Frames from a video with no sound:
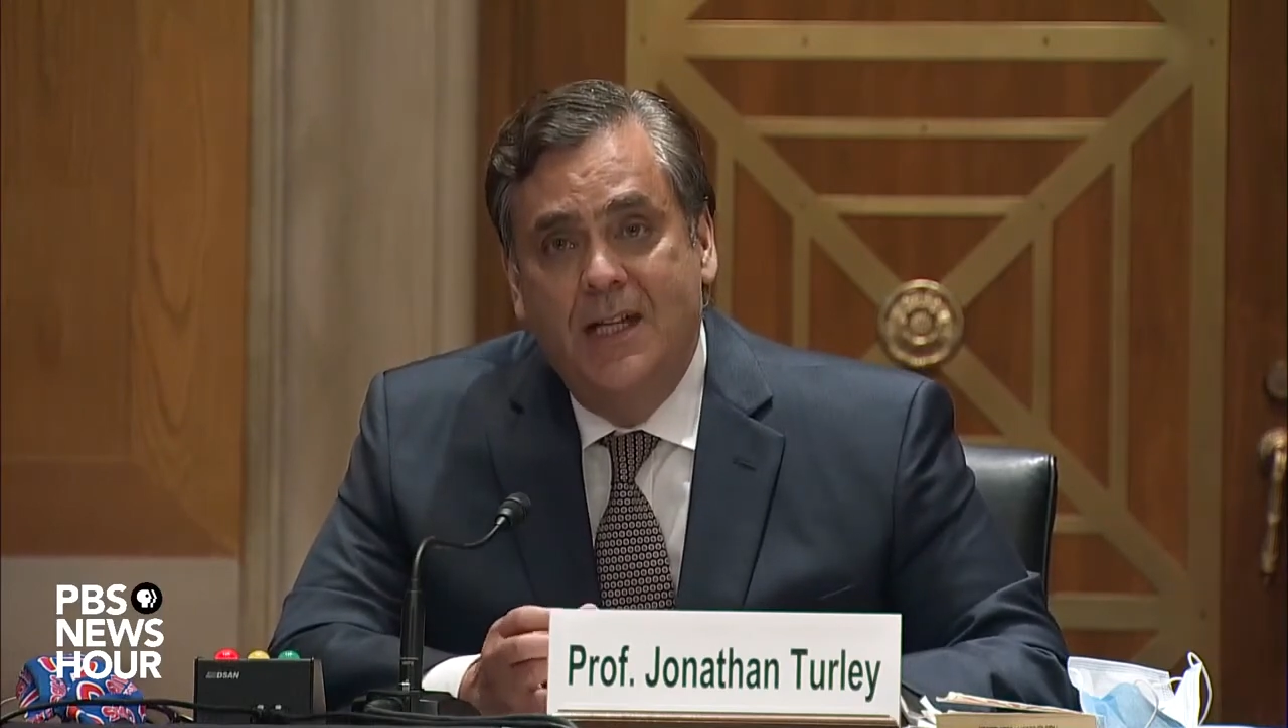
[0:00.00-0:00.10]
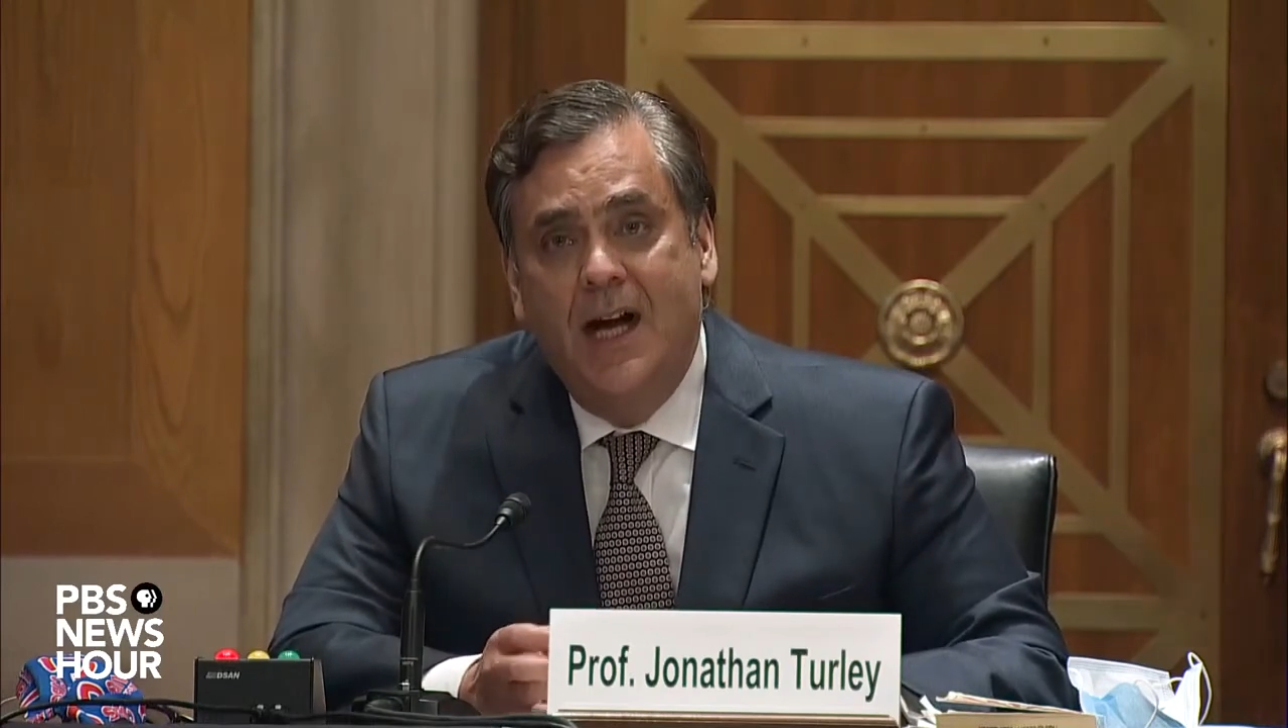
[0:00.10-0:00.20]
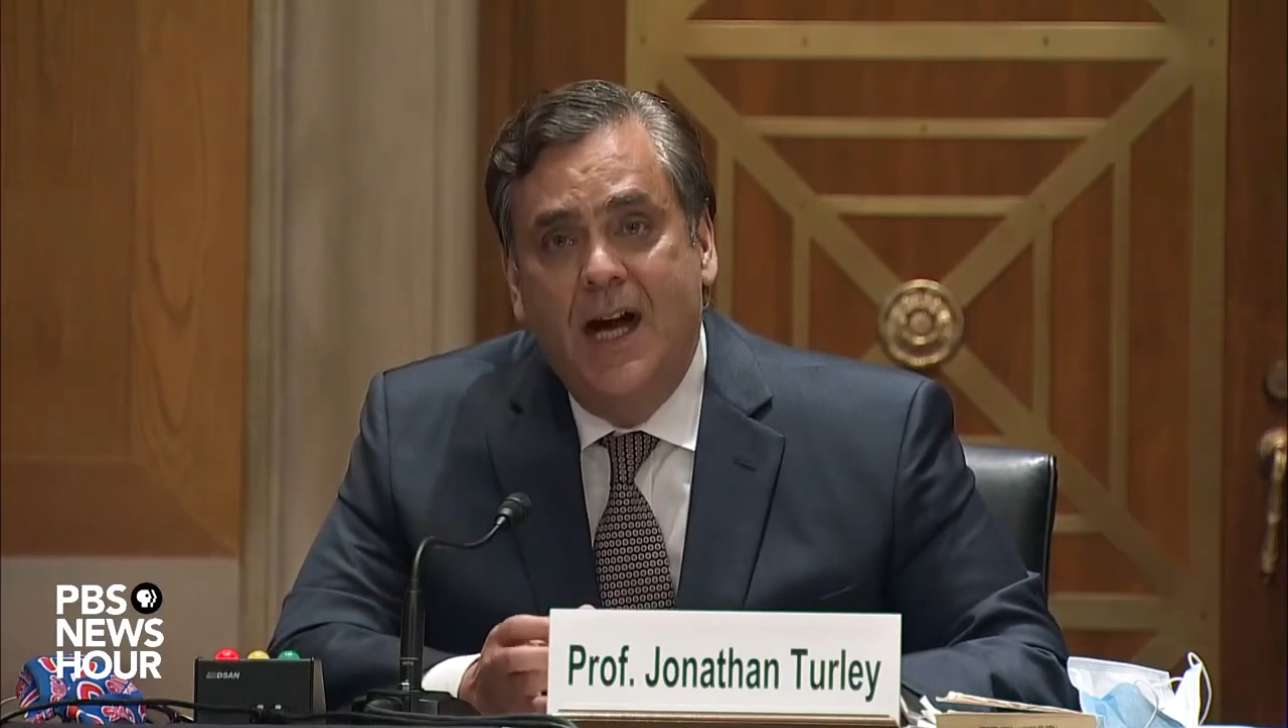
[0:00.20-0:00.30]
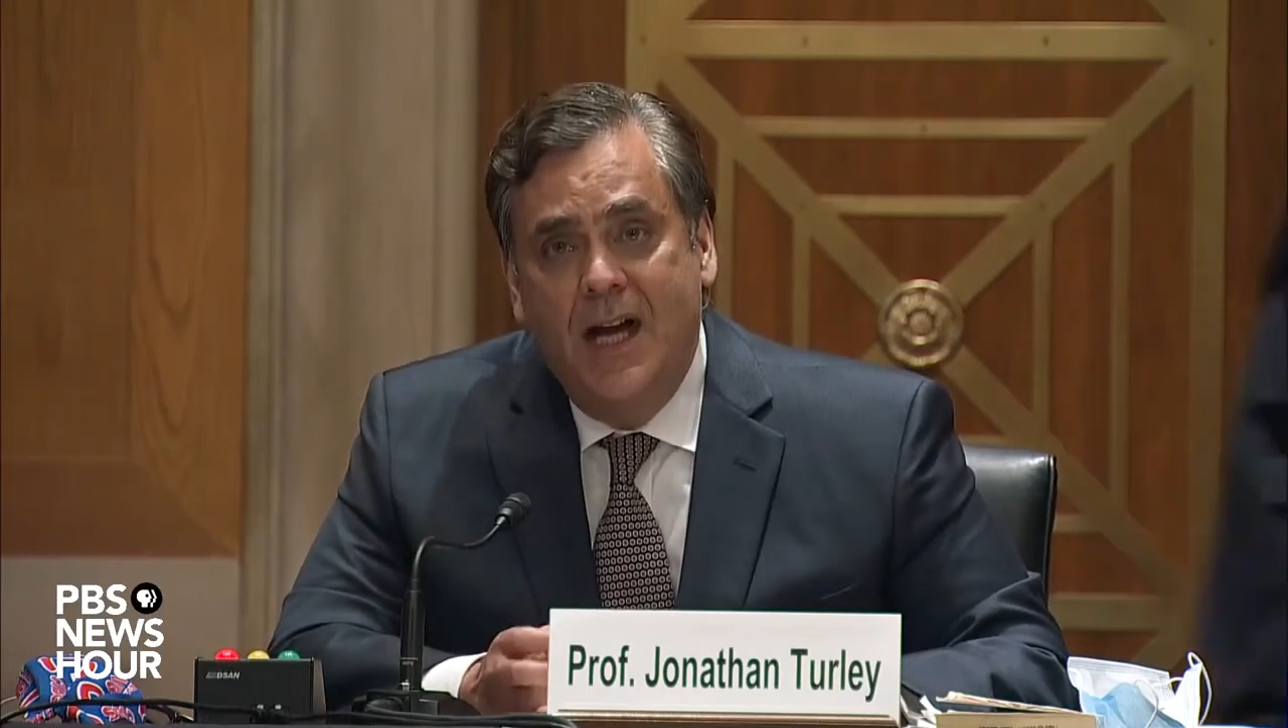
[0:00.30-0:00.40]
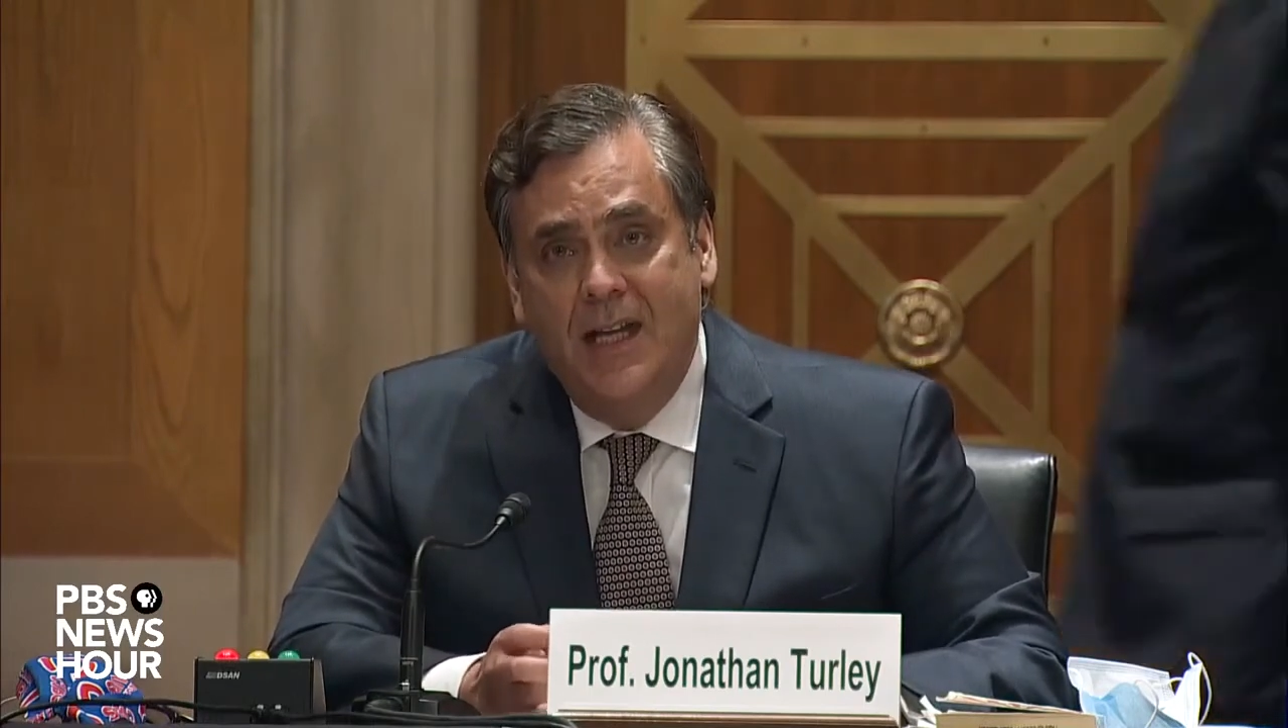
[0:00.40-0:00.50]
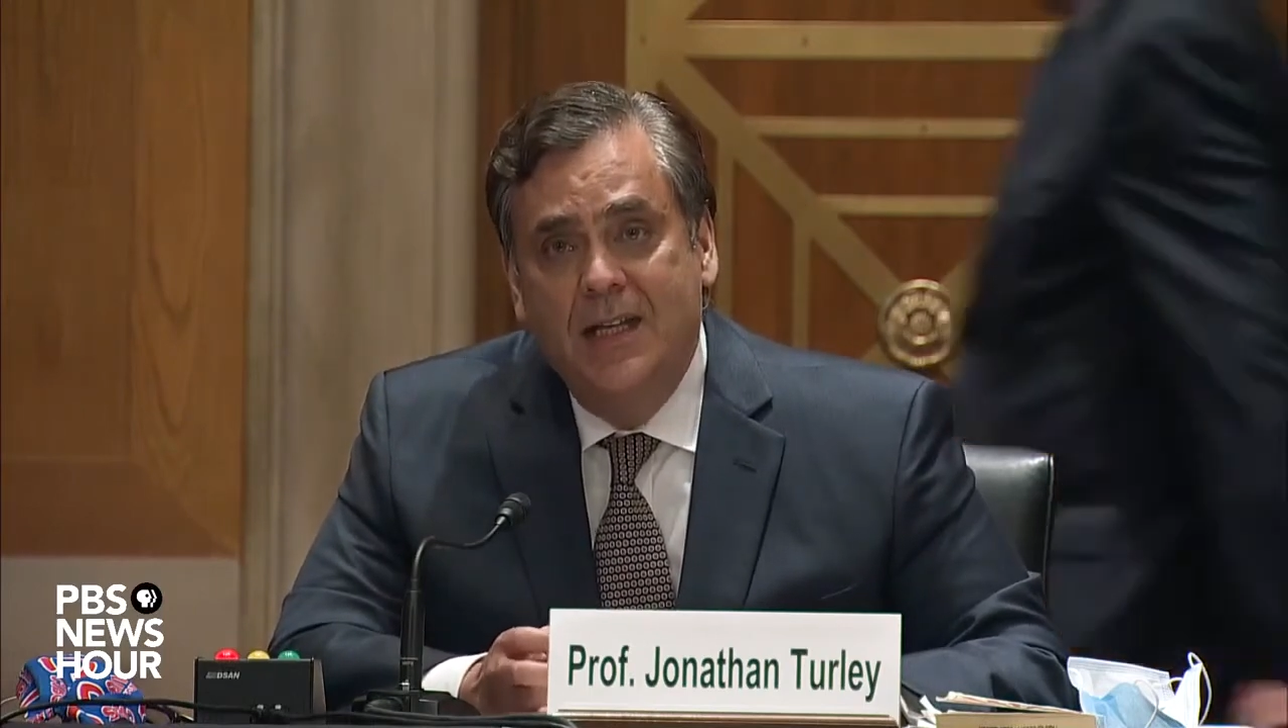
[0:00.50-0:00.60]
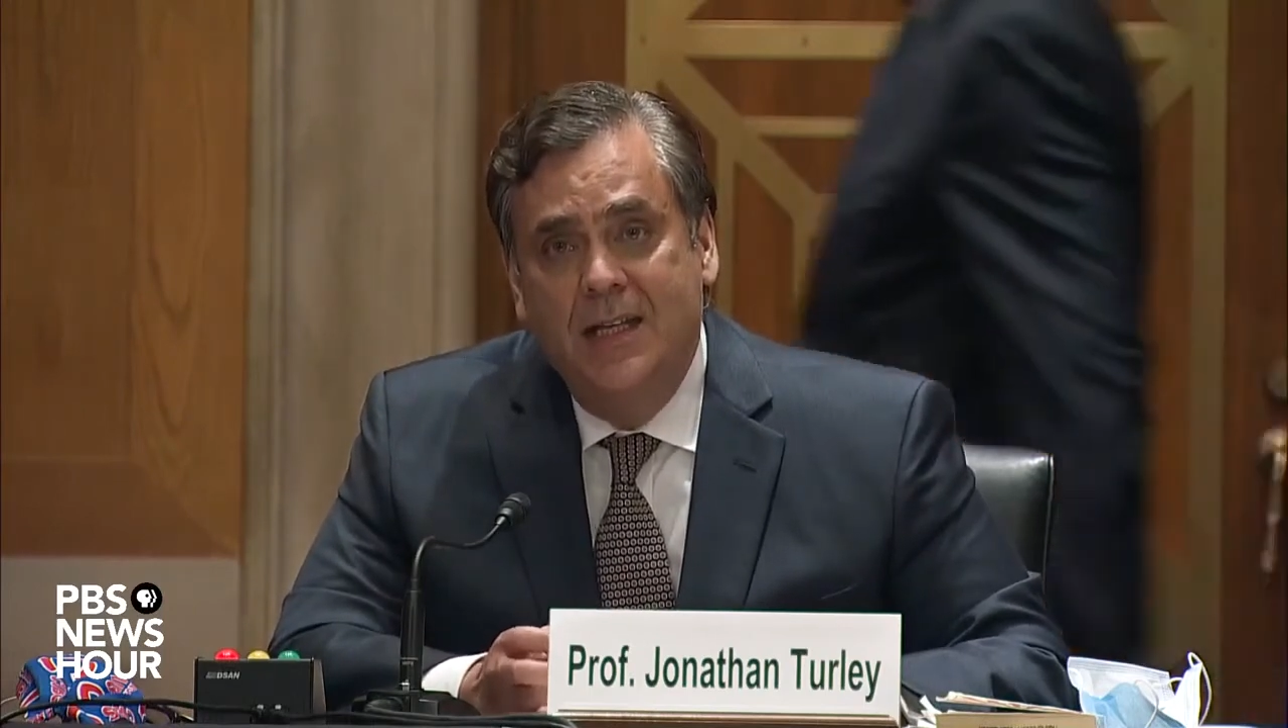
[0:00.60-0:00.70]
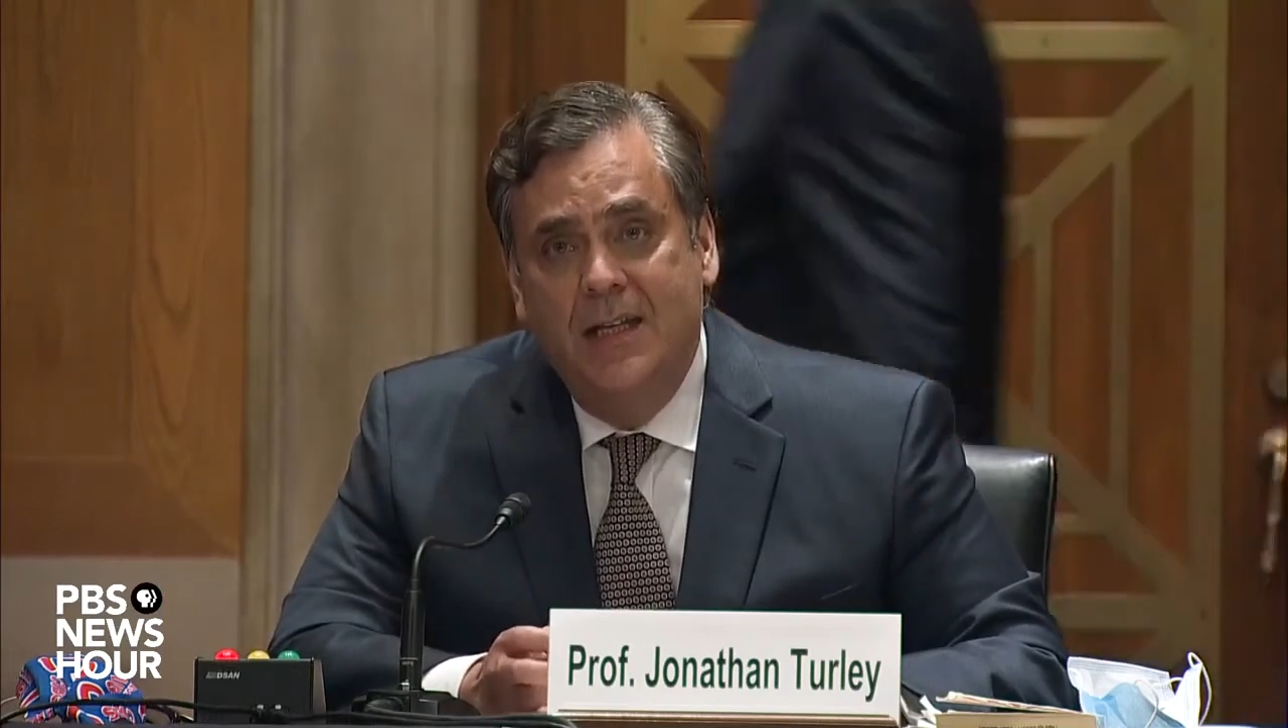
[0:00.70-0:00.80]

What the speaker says: die